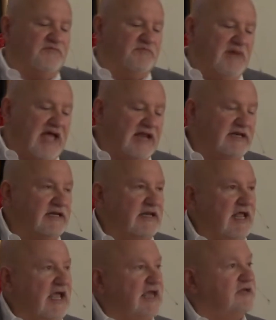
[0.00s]

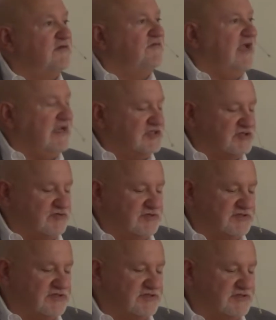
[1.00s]
men and of
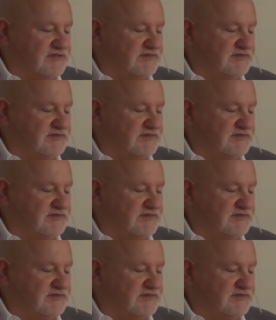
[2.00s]
angels,